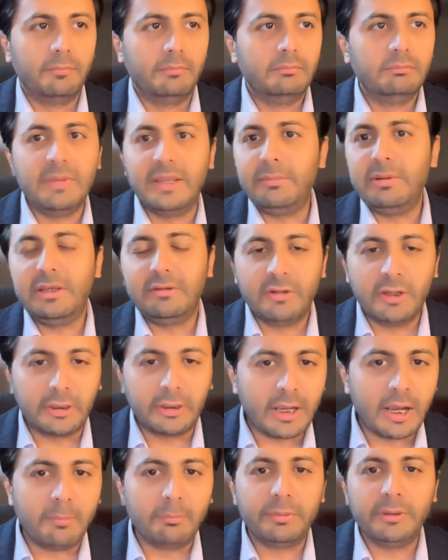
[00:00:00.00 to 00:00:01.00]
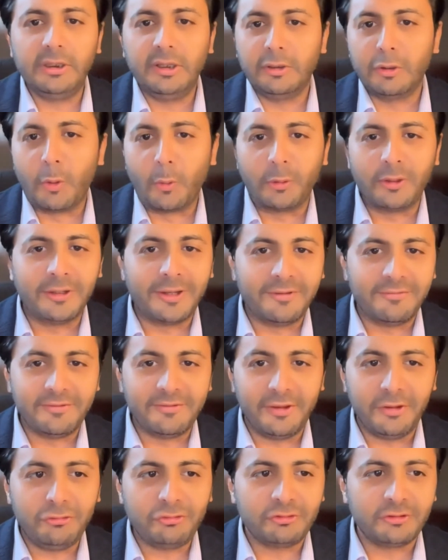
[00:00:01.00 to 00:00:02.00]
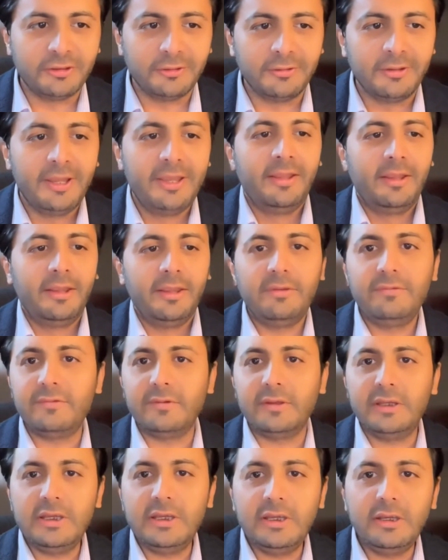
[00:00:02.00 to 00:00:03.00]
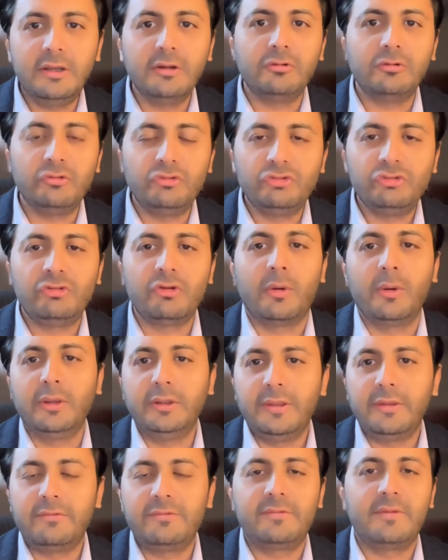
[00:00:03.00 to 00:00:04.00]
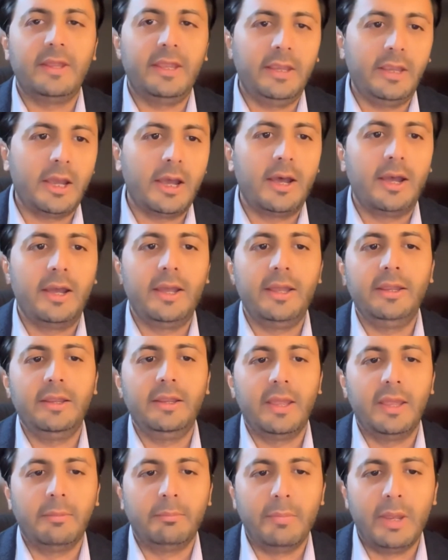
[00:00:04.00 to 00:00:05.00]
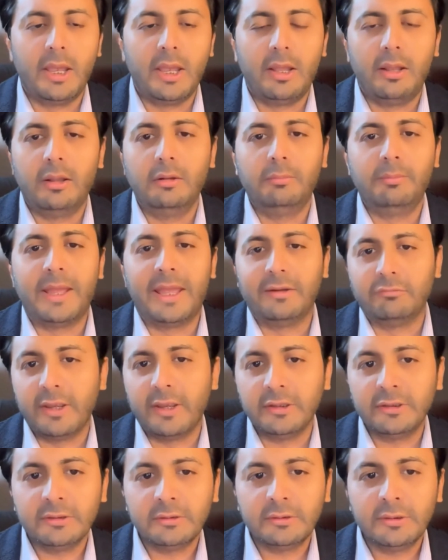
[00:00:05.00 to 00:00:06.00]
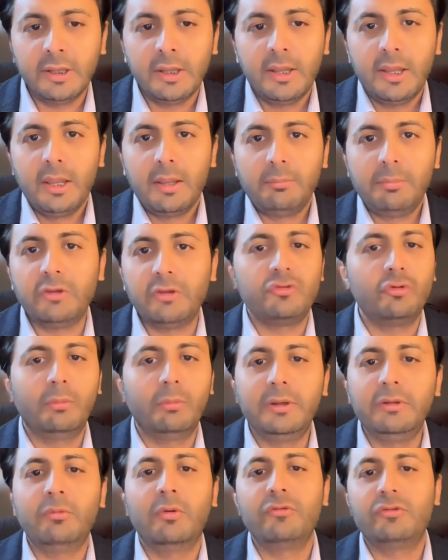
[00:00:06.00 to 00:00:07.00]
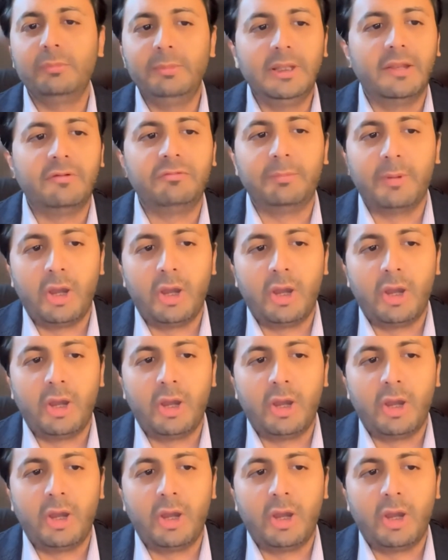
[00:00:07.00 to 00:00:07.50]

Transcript: maybe even a company and organization is eager to join this AI ML bandwagon because nobody wants to be left